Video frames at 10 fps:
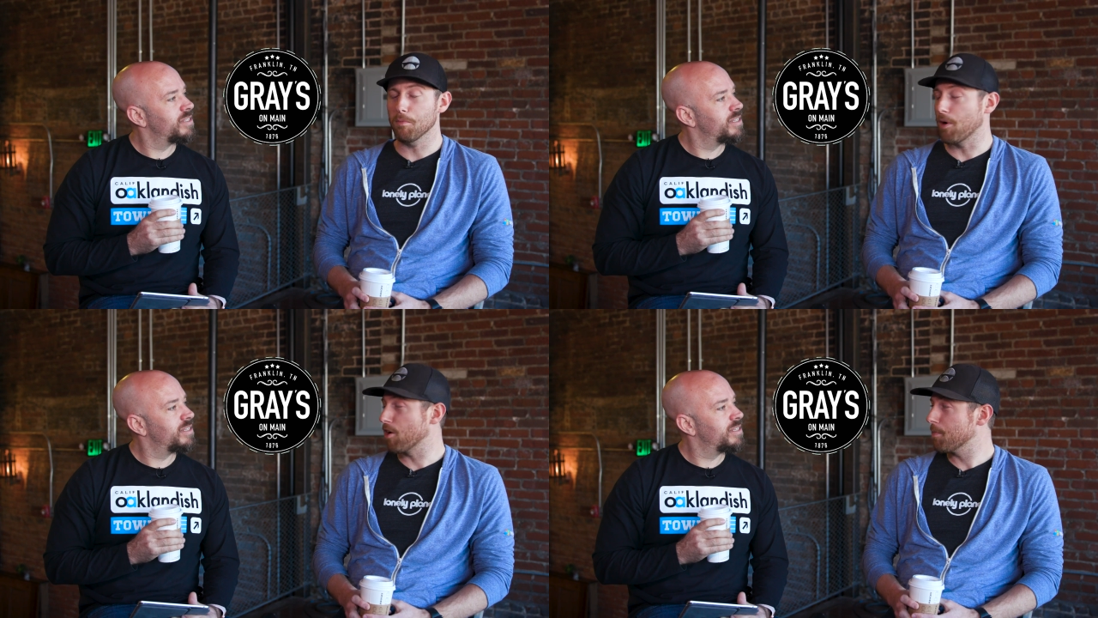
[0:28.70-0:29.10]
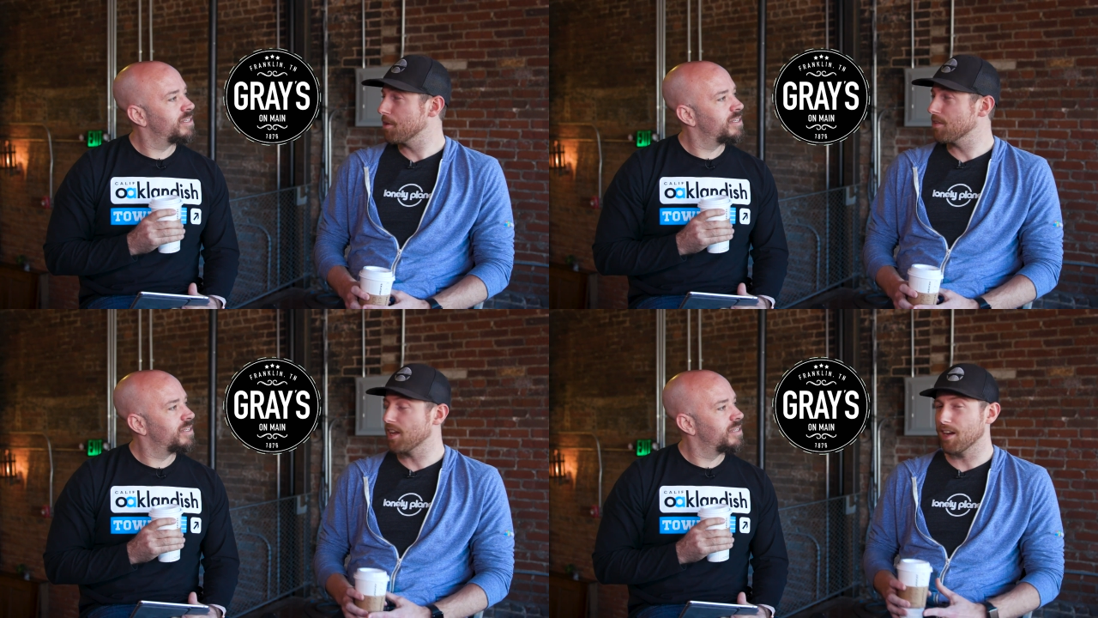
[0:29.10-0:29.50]
Speaker 1: the bar up
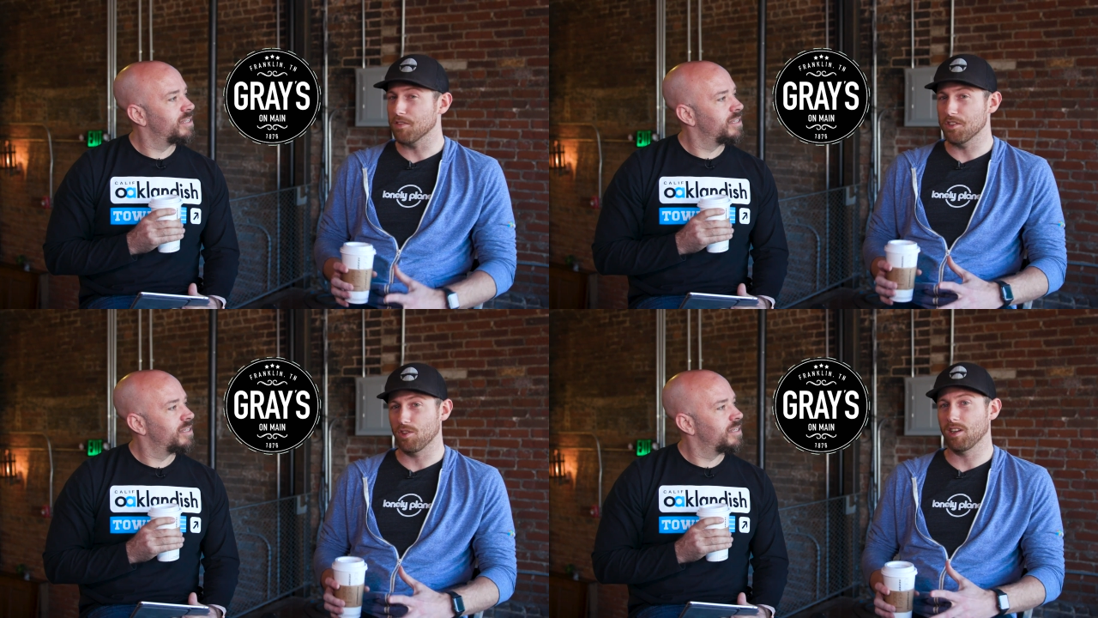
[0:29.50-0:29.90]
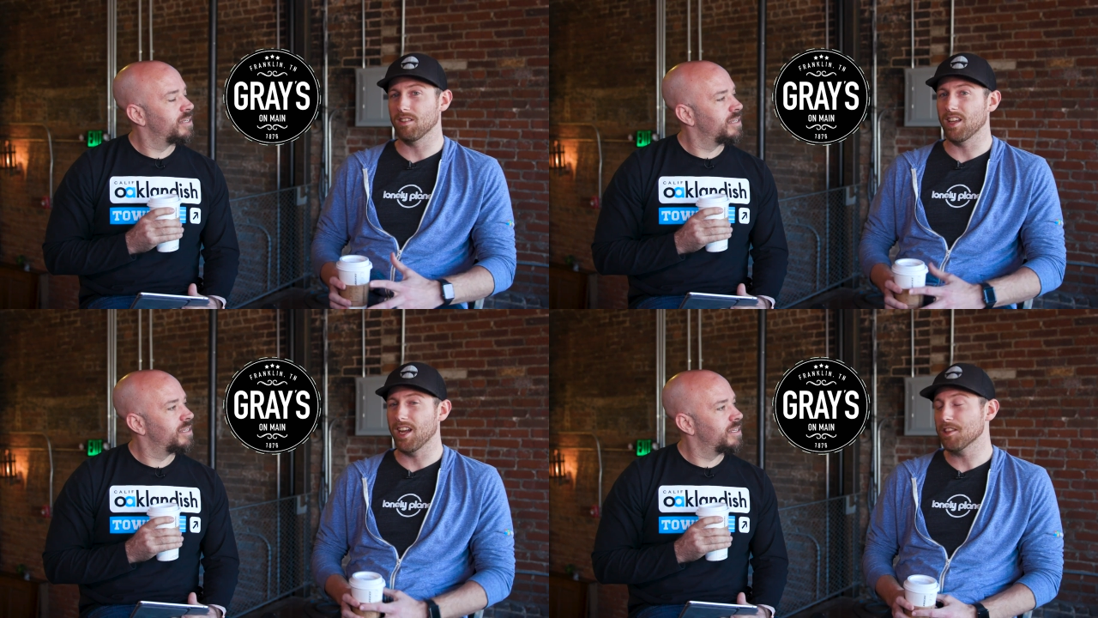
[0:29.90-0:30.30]
here. They have this drink called
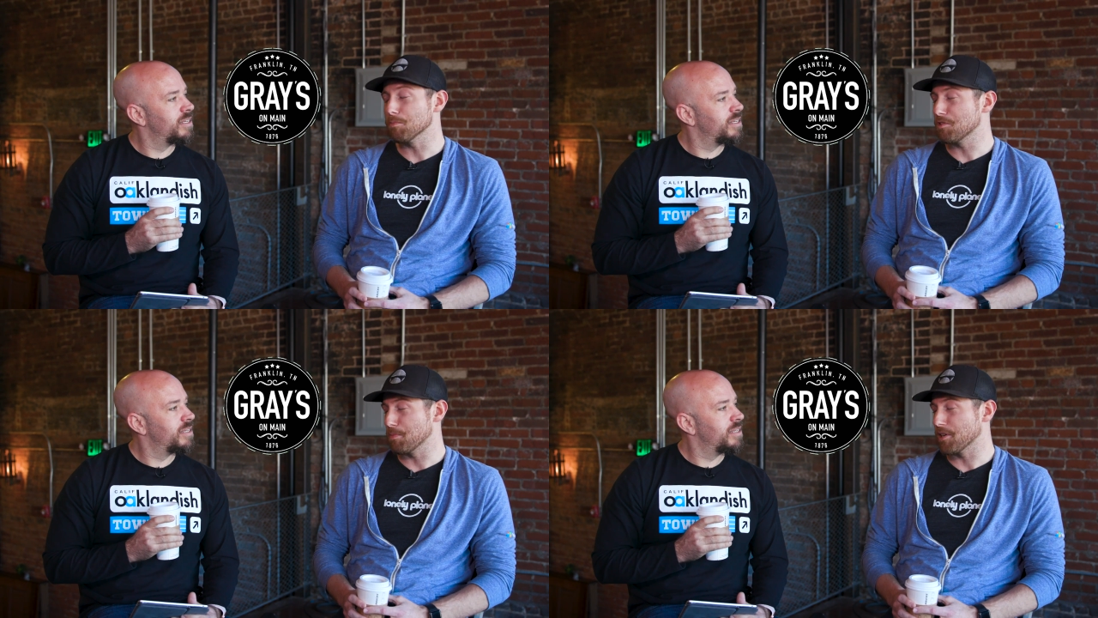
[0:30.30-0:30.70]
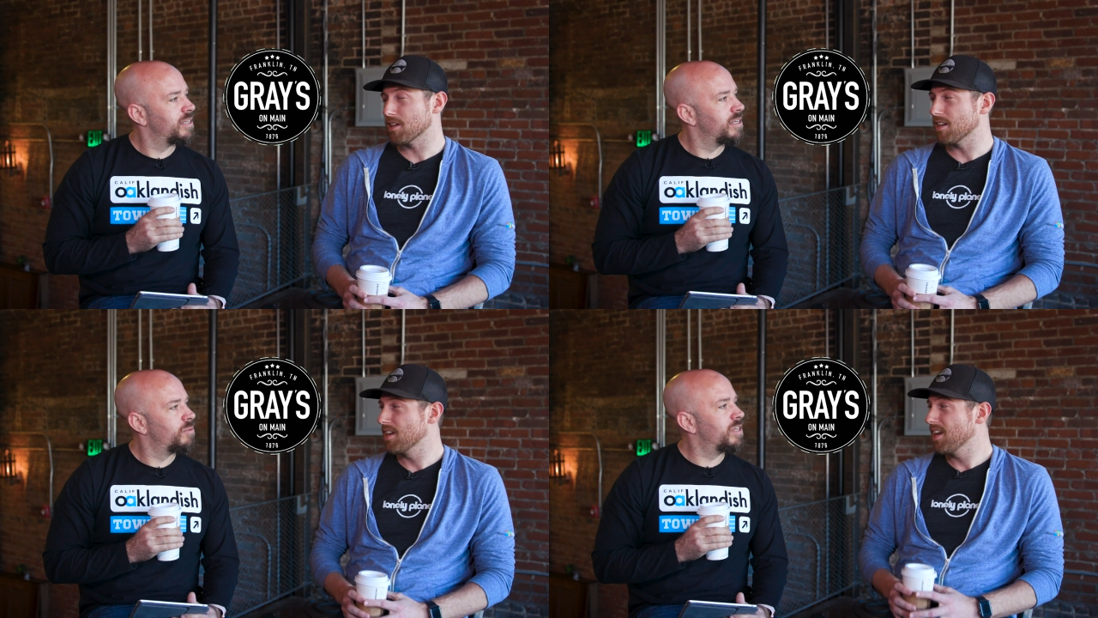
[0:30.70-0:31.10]
the Anthem
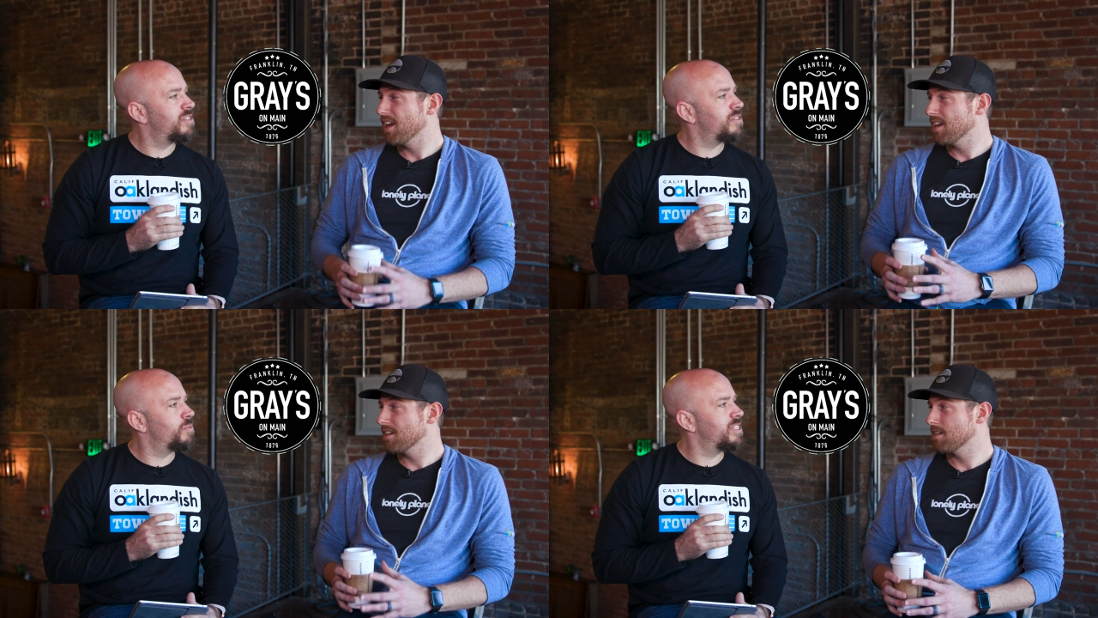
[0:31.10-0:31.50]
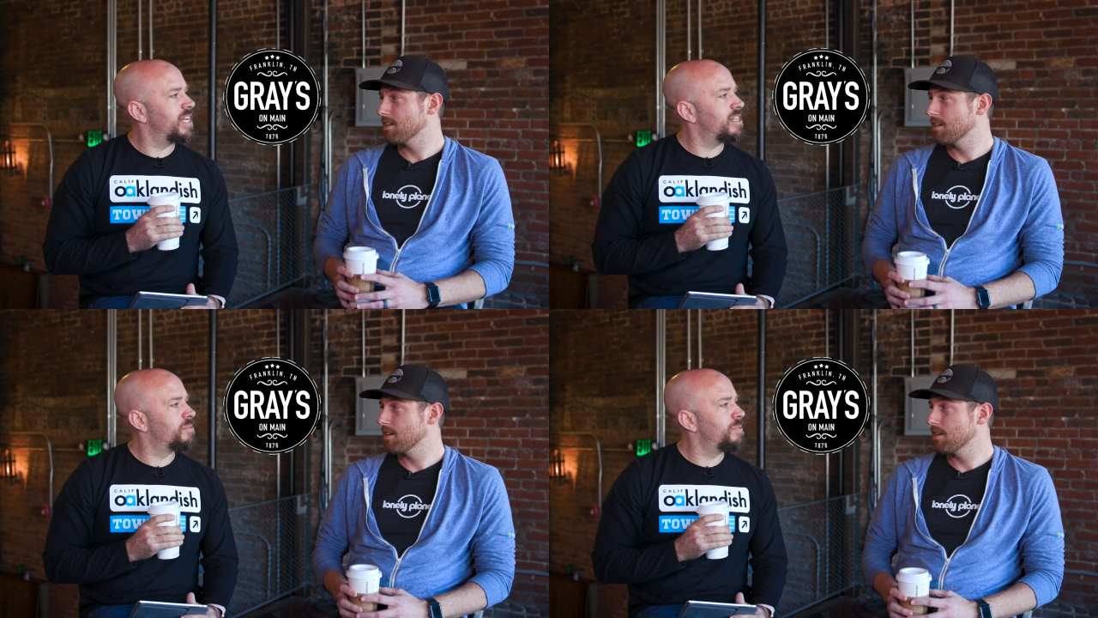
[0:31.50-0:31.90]
Spirit.
Speaker 2: What's what's an
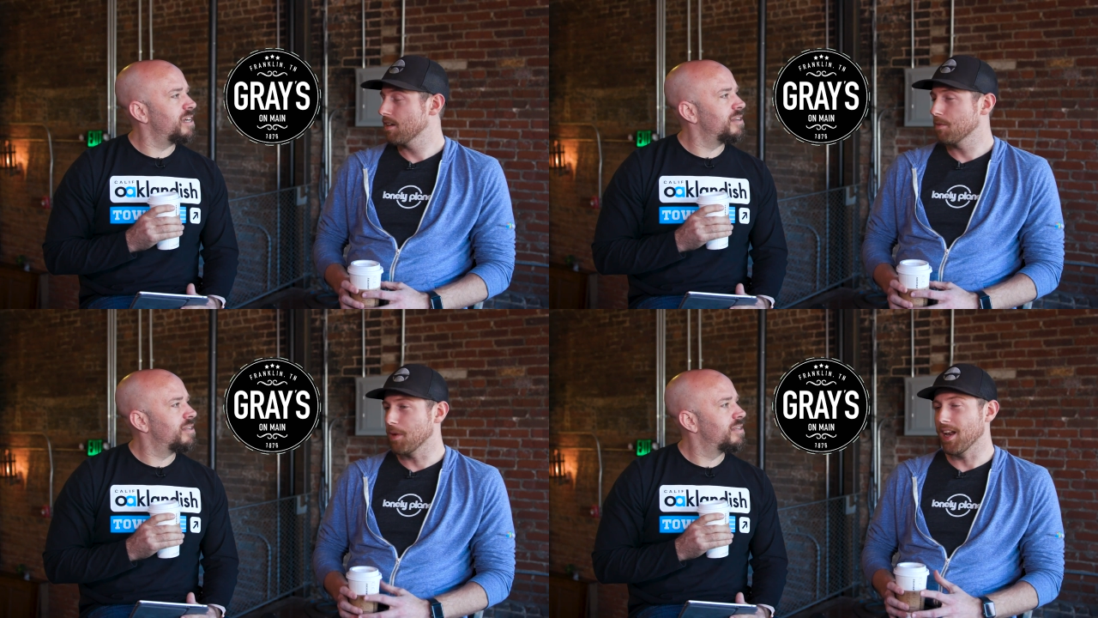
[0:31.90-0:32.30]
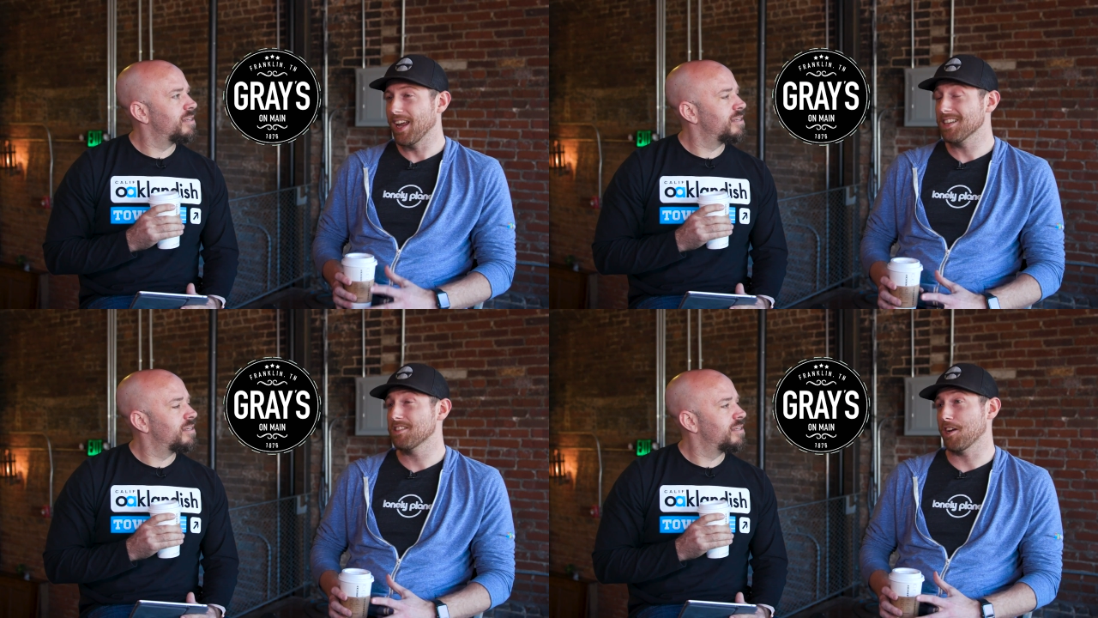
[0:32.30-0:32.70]
Anthem Spirit?
Speaker 1: Man,
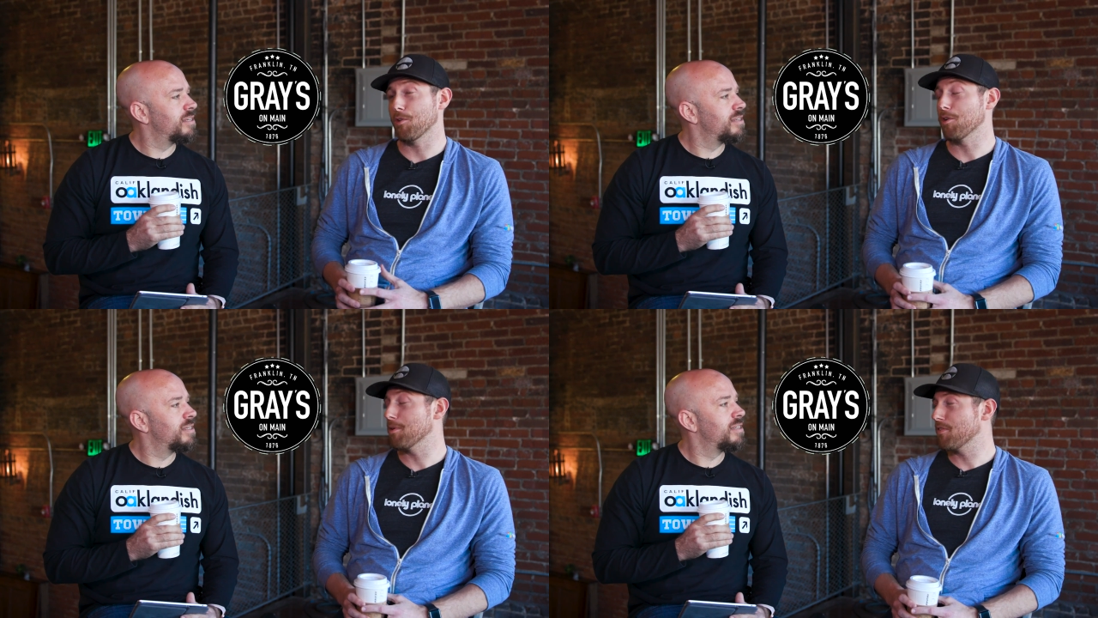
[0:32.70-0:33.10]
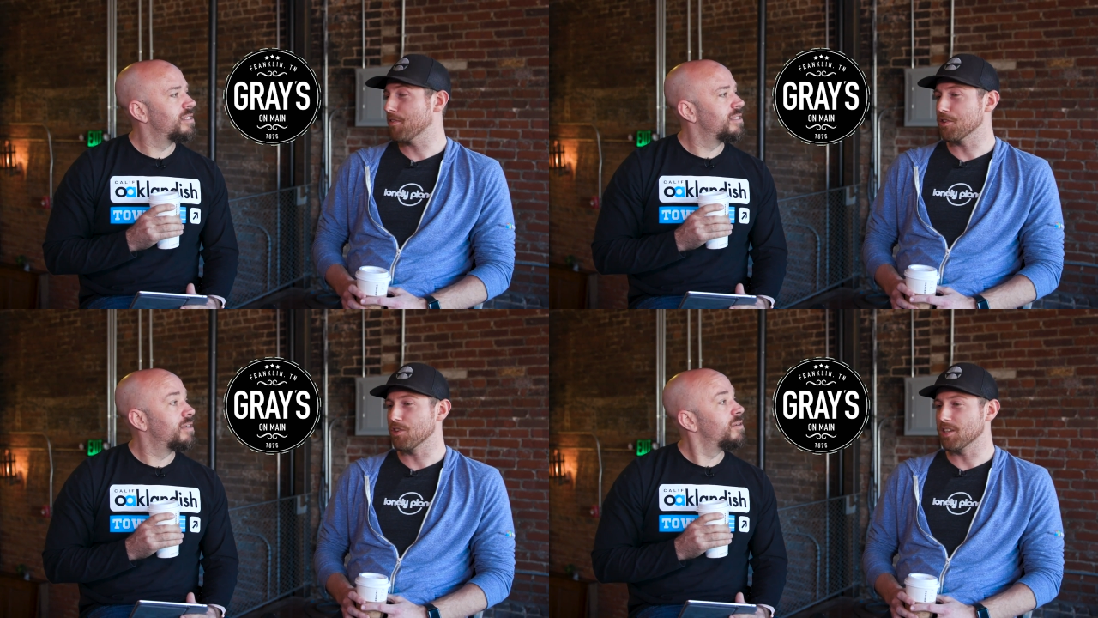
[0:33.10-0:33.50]
hands down one of my favorite